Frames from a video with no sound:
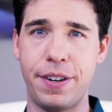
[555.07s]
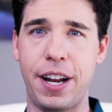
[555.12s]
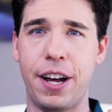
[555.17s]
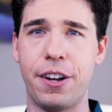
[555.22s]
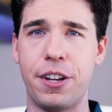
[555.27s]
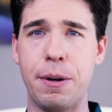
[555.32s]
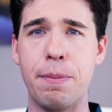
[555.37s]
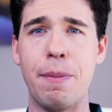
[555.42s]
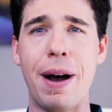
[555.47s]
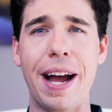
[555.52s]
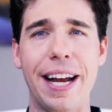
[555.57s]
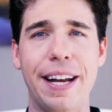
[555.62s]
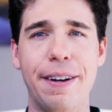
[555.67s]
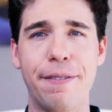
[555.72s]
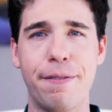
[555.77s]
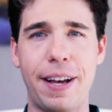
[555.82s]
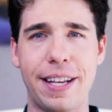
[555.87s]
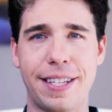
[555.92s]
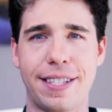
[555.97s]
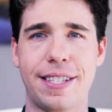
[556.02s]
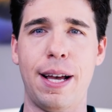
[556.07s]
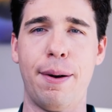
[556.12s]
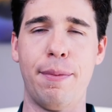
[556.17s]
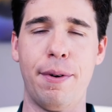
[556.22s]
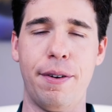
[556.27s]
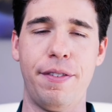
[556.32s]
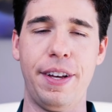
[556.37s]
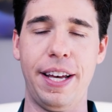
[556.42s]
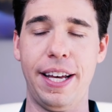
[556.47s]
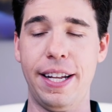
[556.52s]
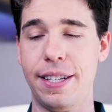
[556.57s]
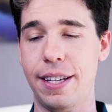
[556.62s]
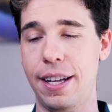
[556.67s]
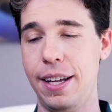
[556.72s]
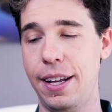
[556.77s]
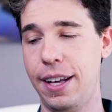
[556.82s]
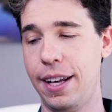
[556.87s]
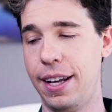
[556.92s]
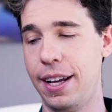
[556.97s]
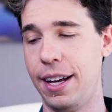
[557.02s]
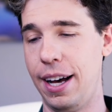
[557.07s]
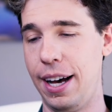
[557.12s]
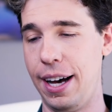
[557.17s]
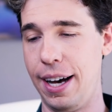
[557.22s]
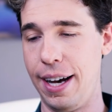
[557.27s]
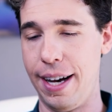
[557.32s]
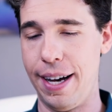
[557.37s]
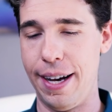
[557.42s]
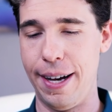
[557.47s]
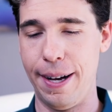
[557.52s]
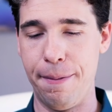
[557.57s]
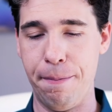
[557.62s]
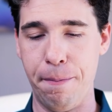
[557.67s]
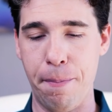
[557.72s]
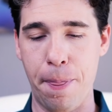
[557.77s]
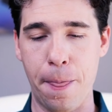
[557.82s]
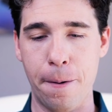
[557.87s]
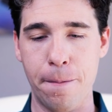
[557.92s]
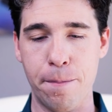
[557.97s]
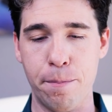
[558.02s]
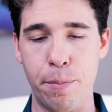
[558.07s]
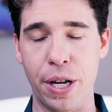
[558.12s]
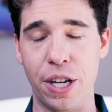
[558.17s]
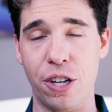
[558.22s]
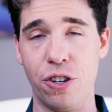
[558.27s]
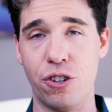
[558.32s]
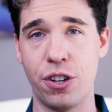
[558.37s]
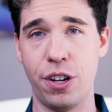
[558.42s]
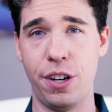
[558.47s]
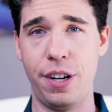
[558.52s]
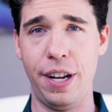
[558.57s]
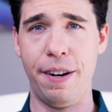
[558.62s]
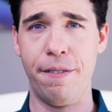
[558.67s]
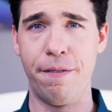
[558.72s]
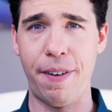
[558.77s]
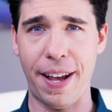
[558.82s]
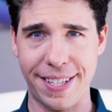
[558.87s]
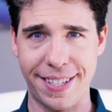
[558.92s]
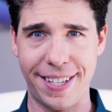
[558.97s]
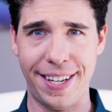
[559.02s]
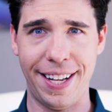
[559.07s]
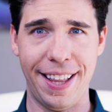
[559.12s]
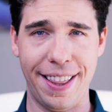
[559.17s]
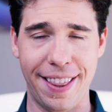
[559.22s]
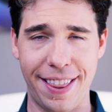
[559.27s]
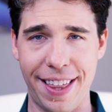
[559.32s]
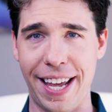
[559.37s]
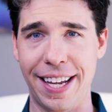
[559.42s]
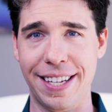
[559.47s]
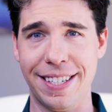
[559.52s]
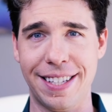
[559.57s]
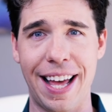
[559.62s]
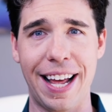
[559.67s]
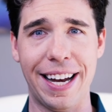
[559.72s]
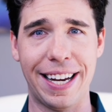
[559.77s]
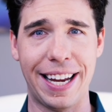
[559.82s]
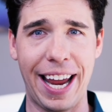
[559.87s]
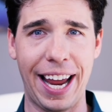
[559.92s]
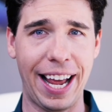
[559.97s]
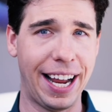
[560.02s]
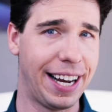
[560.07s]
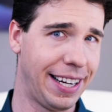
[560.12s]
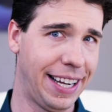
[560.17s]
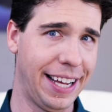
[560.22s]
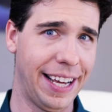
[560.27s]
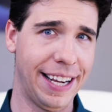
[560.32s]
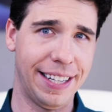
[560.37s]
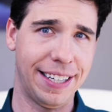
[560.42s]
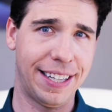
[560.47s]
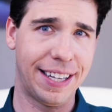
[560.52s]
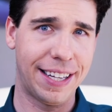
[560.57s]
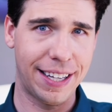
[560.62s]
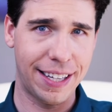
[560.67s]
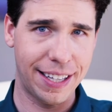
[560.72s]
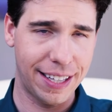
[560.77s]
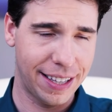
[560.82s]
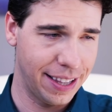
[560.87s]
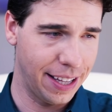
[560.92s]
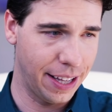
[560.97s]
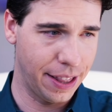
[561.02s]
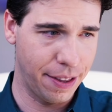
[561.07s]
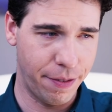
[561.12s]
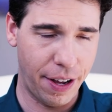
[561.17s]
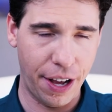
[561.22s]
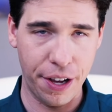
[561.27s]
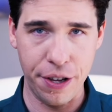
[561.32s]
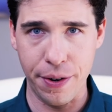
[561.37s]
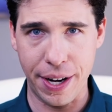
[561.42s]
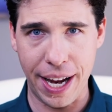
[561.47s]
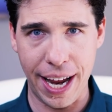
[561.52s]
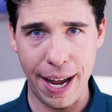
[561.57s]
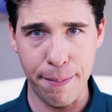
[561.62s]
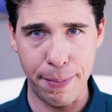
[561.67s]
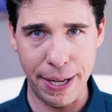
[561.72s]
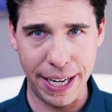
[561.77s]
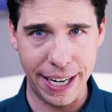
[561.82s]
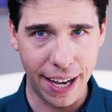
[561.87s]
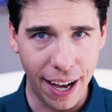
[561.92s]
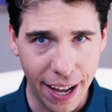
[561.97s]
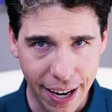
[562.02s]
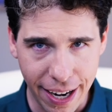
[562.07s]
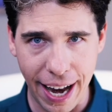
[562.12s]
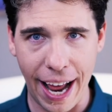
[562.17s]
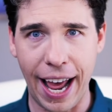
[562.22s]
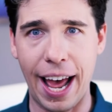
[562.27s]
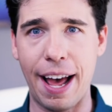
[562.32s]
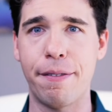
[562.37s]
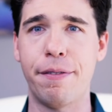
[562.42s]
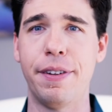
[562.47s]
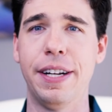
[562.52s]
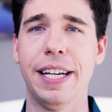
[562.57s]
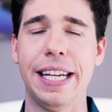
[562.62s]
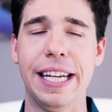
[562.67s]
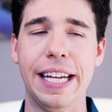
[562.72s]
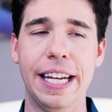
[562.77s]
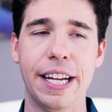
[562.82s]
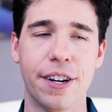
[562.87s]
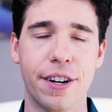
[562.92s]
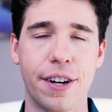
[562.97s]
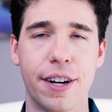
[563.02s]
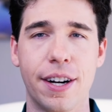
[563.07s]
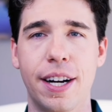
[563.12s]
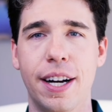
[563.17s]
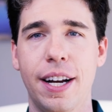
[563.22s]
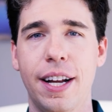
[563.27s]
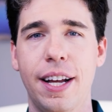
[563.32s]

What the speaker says: Now, you might invest some of it, but you should invest it in things that the value can't be cut in half in a year.